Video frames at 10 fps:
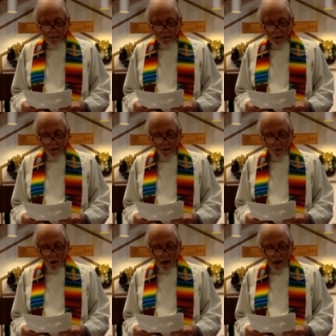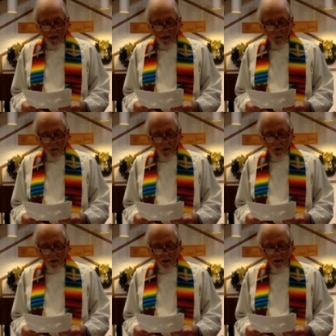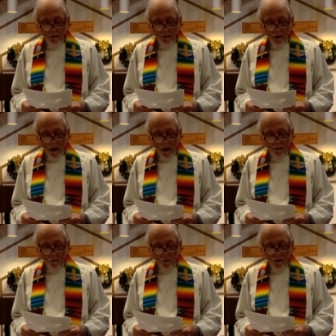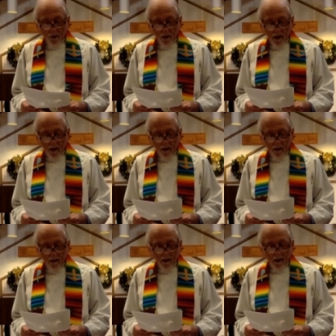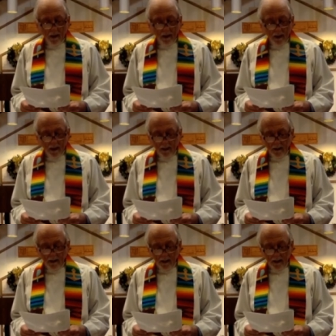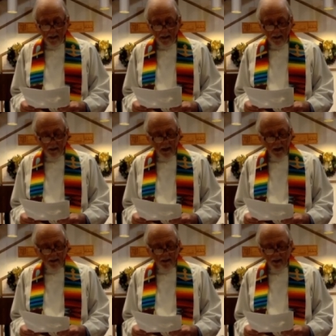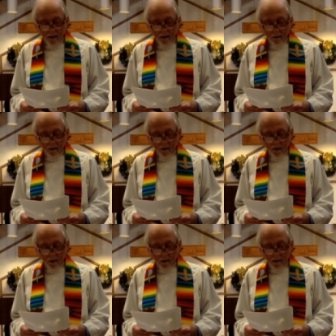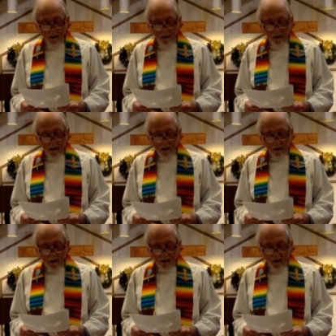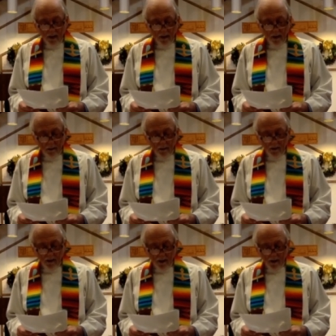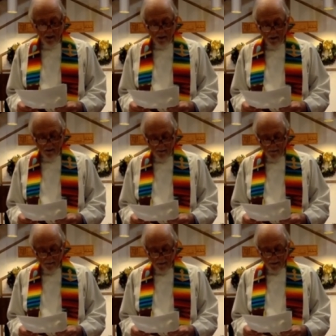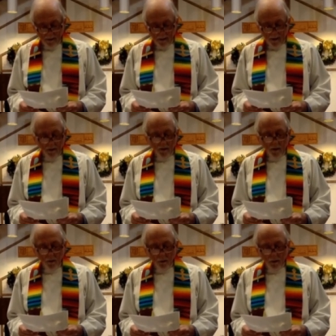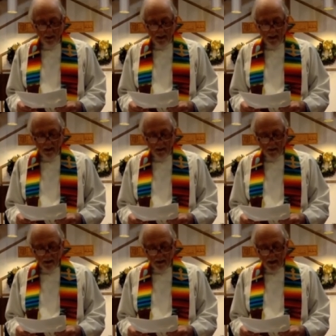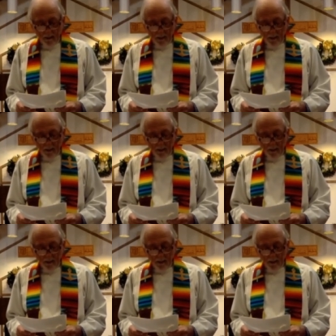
and the cry for your lived love was shared again and again. God's kingdom is coming. God's kingdom is here in the vulnerability of a tiny